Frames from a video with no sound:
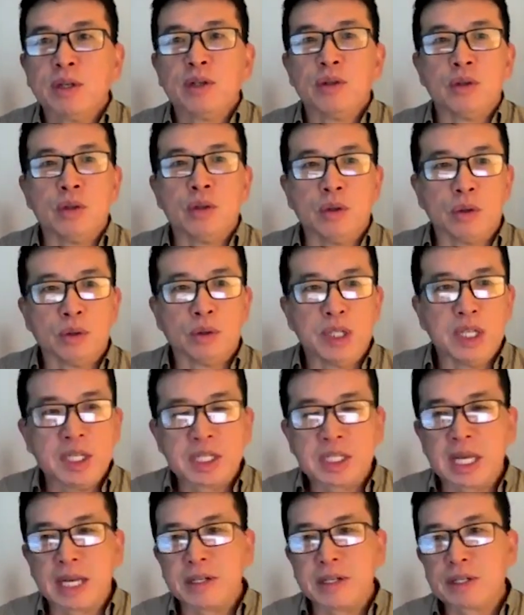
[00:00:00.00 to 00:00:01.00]
you
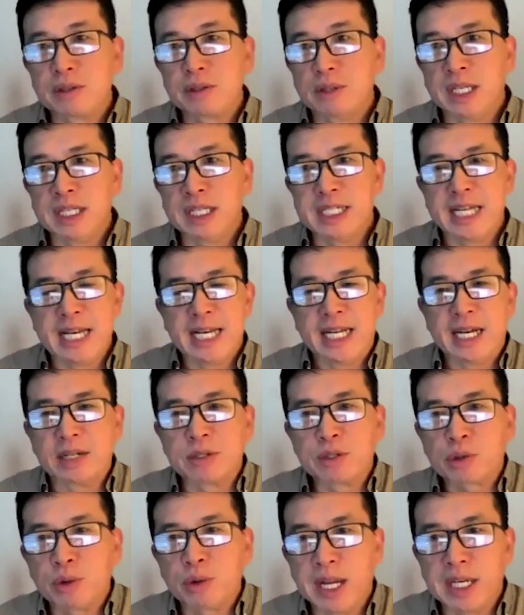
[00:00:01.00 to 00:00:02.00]
essentially dig a
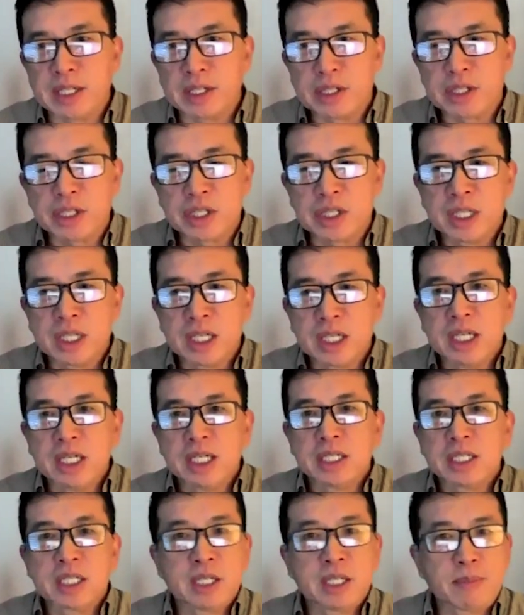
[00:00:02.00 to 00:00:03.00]
trench,
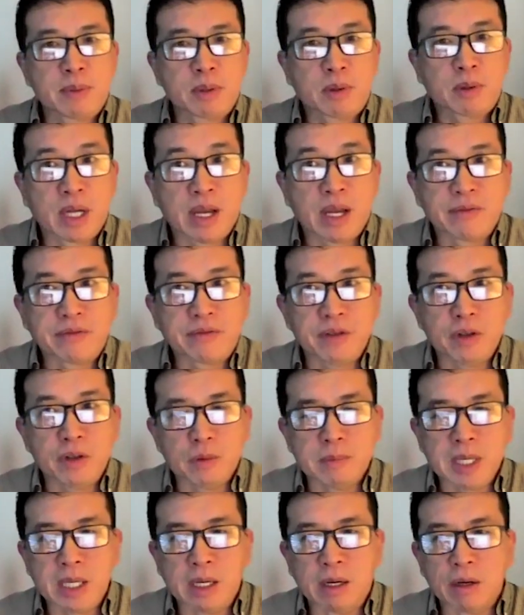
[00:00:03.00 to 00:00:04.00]
typically a few
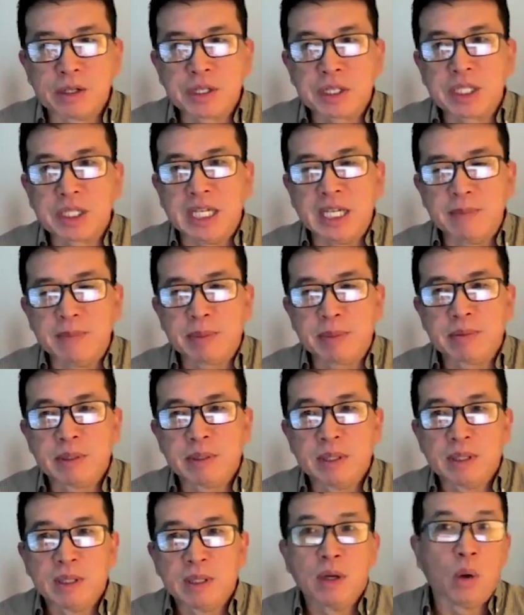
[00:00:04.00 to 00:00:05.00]
meters deep
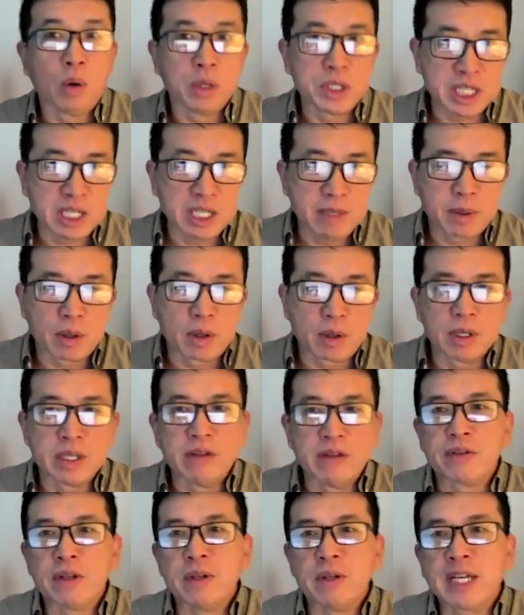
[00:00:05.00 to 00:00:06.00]
or deeper
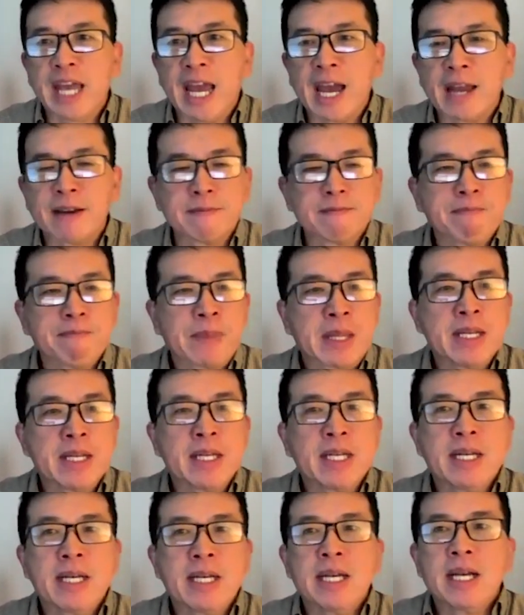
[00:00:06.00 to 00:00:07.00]
if you can,
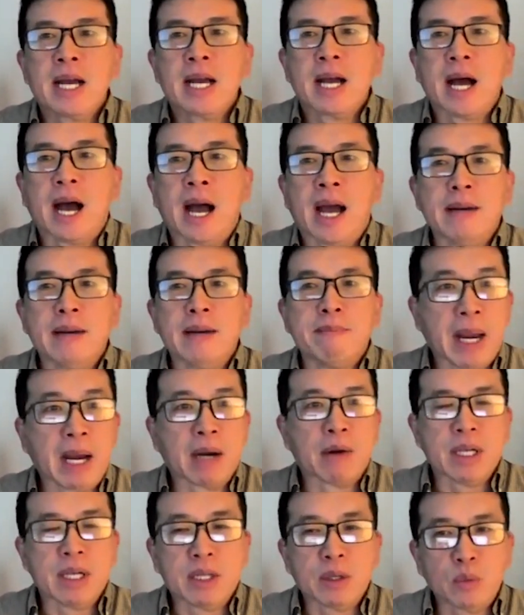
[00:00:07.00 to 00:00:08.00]
and
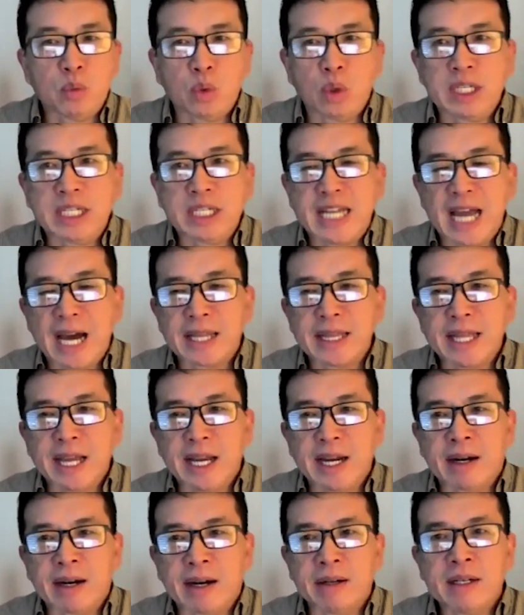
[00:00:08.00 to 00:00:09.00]
bury the wood down
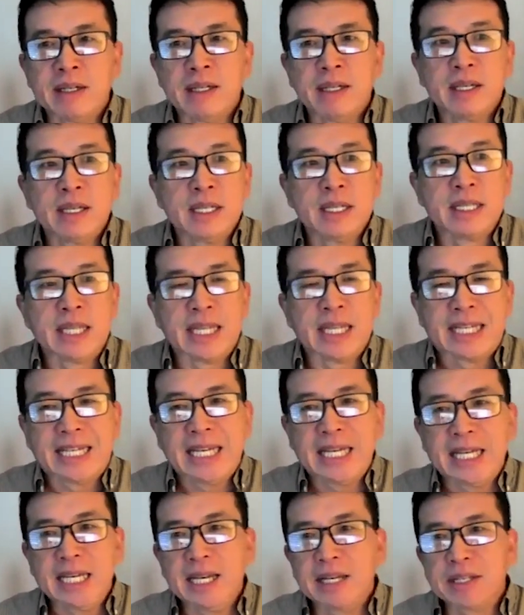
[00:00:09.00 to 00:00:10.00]
there. The
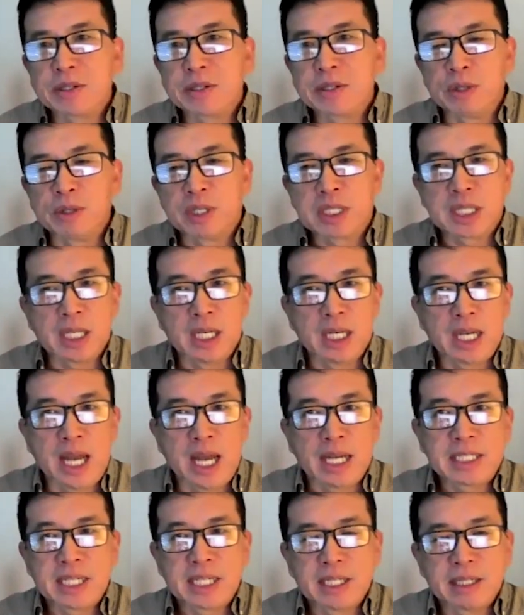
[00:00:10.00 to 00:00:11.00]
key is to
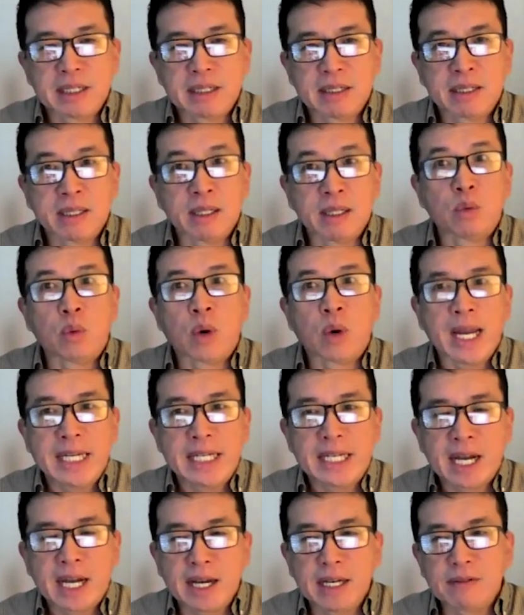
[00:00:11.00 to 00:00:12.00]
select the right
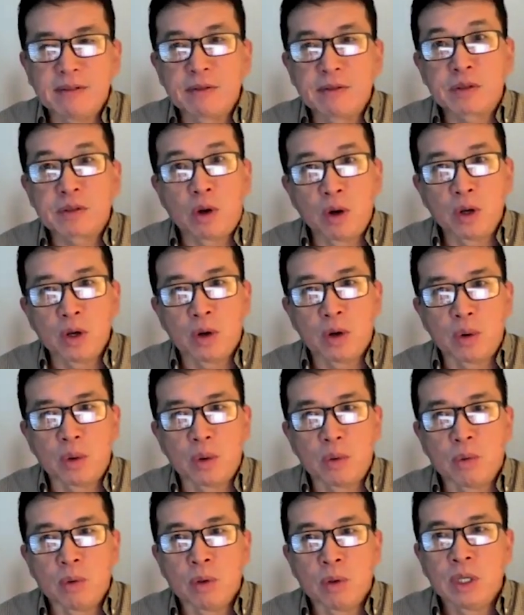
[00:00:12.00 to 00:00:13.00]
kind of soil,
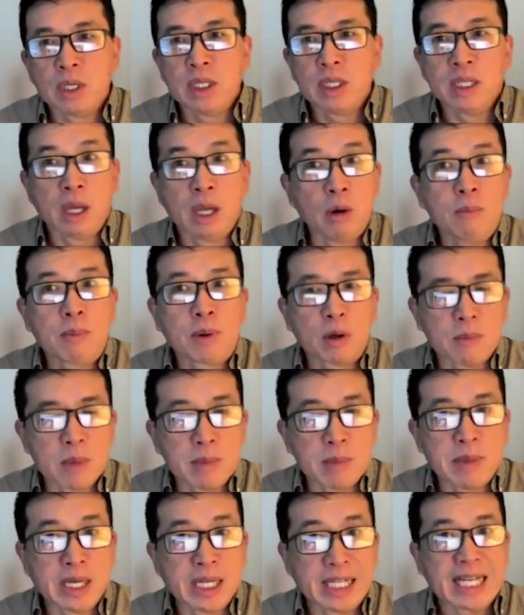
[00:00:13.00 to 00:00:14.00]
low
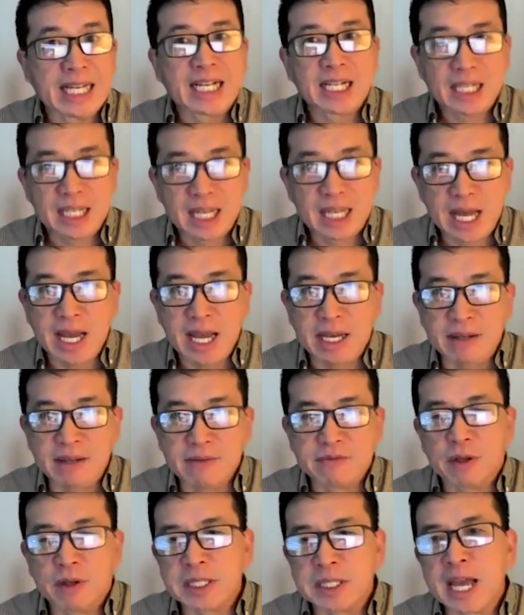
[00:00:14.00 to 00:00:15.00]
permeability clay,
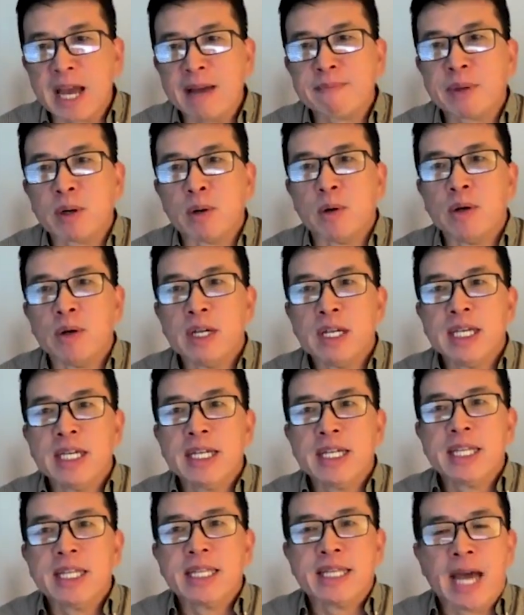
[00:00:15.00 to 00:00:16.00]
for example,
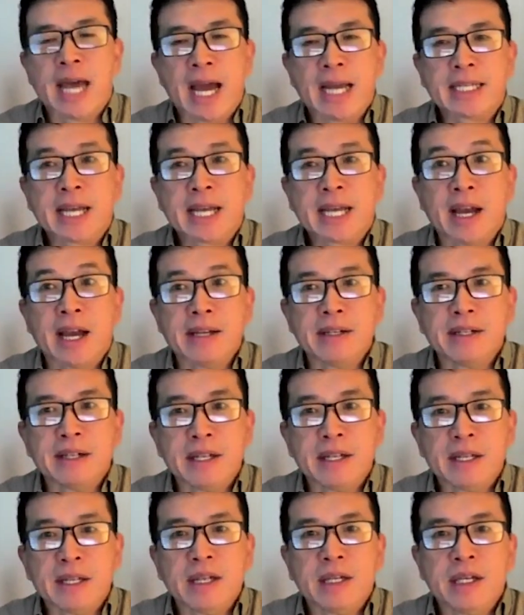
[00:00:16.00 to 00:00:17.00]
that can
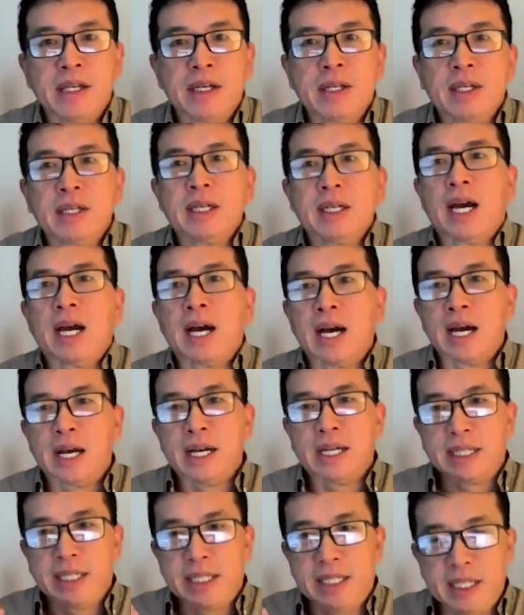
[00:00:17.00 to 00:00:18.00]

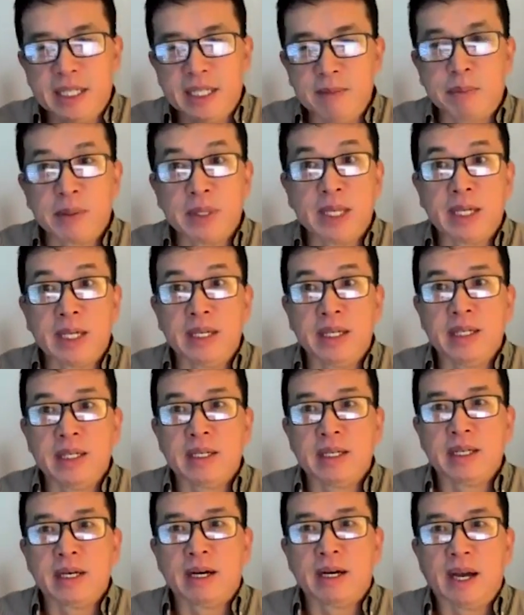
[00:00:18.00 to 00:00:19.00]
keep the
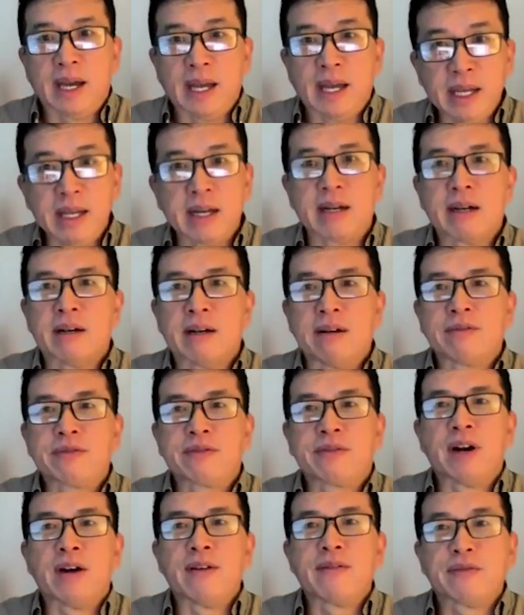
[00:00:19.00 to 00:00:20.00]
air
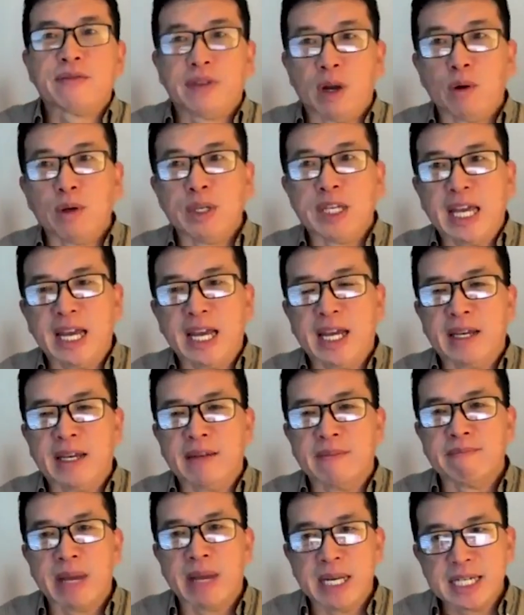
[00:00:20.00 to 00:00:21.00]
from flowing
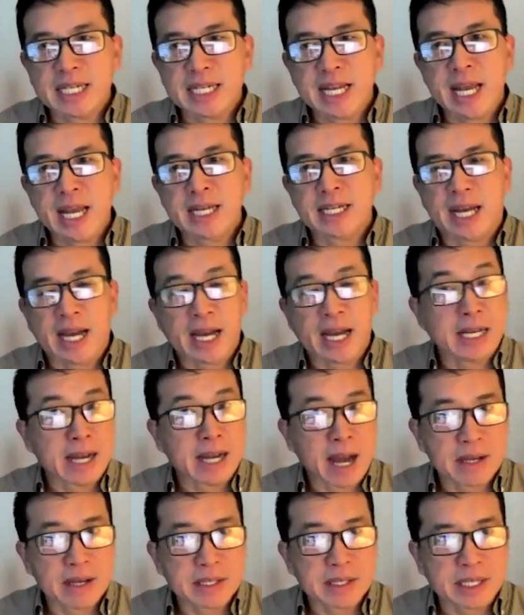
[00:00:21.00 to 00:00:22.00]
in, maintain a
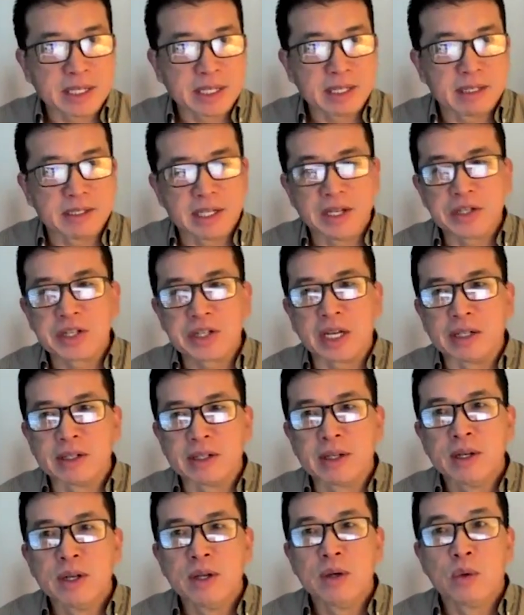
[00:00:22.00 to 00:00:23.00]
anazic
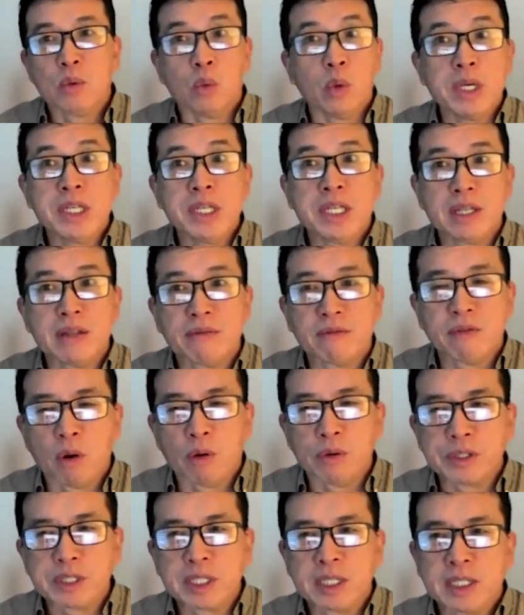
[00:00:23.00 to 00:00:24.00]
condition within the
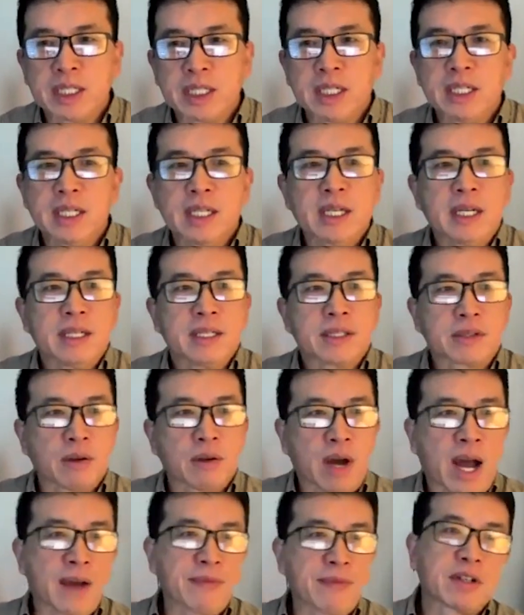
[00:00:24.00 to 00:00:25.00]
vault. So
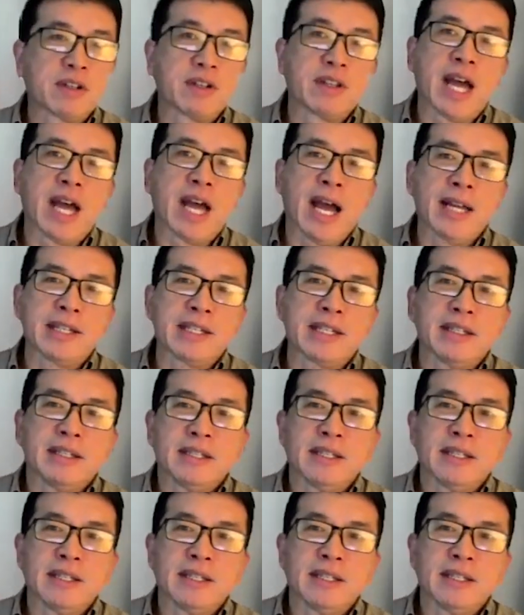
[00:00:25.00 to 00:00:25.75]
after that,